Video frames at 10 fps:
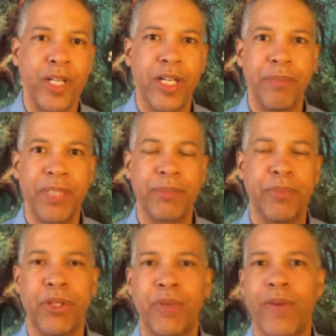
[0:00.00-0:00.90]
much
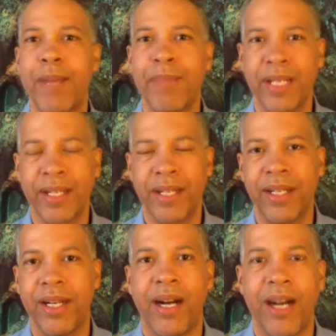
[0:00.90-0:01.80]
more rapid
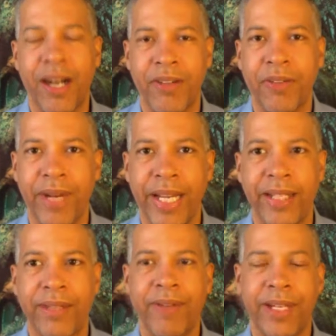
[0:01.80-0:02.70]
heart
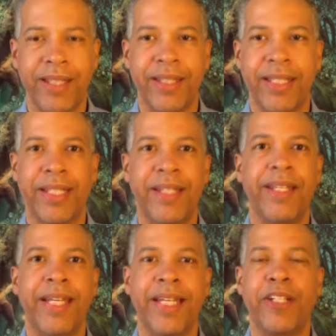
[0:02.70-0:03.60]
rate rather than
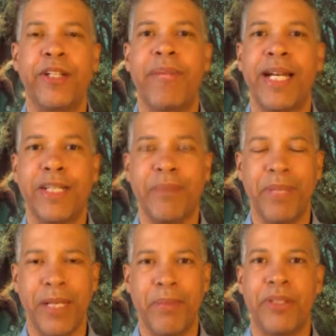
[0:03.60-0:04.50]
letting your body
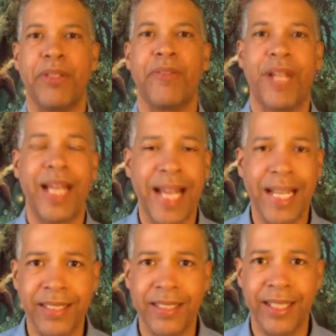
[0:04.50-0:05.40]
be able to
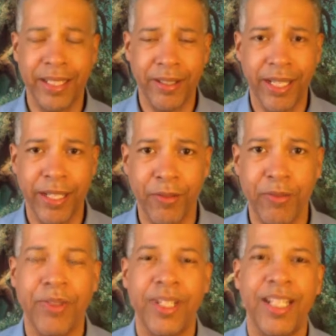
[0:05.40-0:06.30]
relax. And
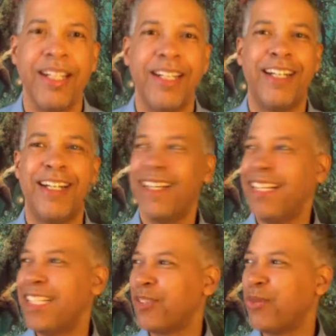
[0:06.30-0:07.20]

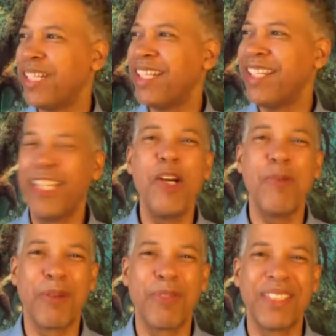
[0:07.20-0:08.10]
as Whitley
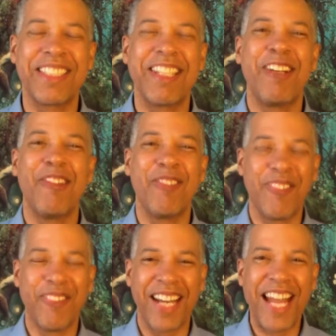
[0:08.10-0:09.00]
Gilbert would say,
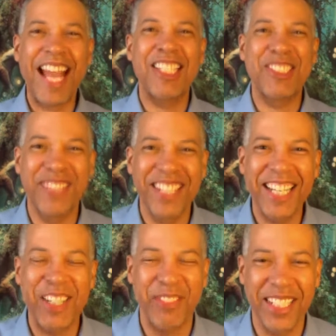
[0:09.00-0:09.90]
relax,
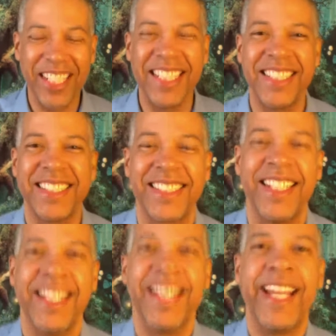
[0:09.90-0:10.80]
relate, release,
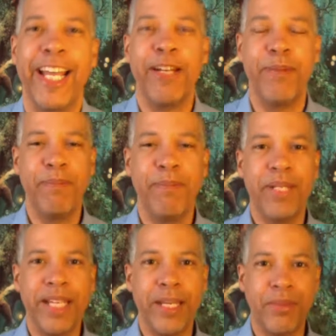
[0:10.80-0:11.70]
and
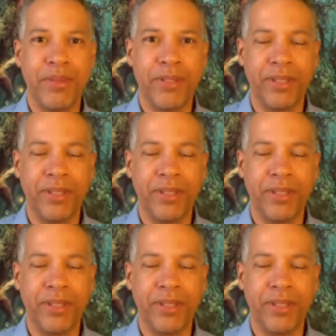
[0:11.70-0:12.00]
be able